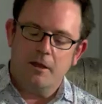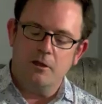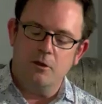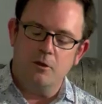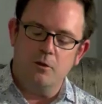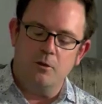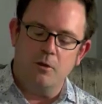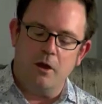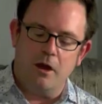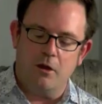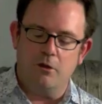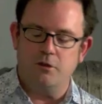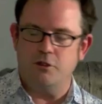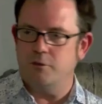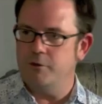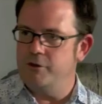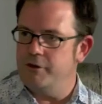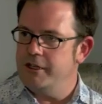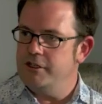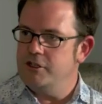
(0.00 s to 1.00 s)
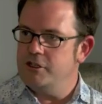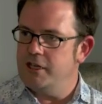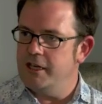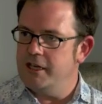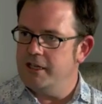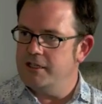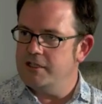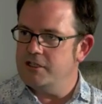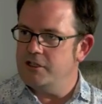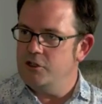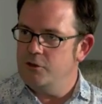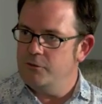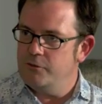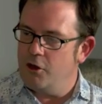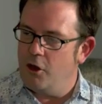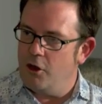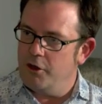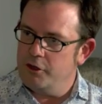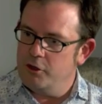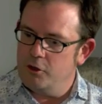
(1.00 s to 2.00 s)
You also arrange gigs. You've
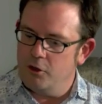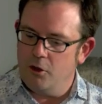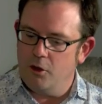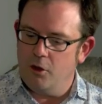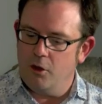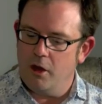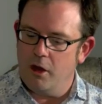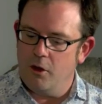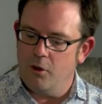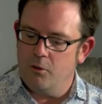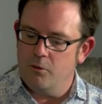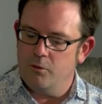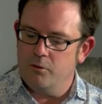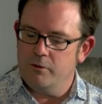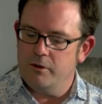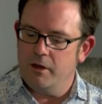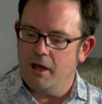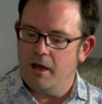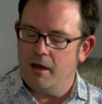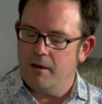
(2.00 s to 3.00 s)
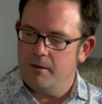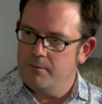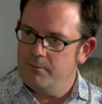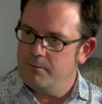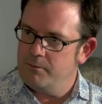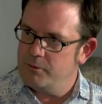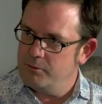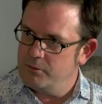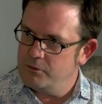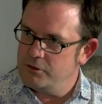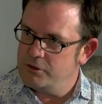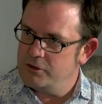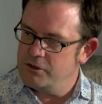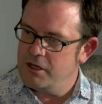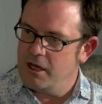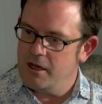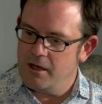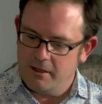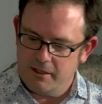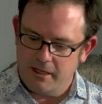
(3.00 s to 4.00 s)
got your own
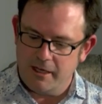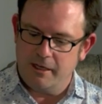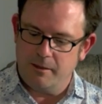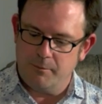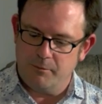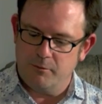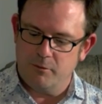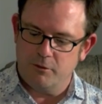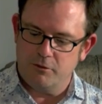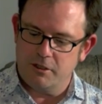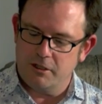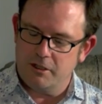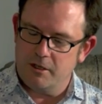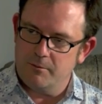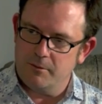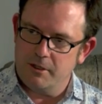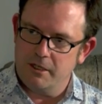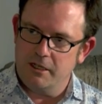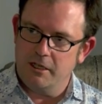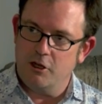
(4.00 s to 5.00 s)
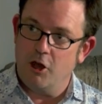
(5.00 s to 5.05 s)
gig promoting company,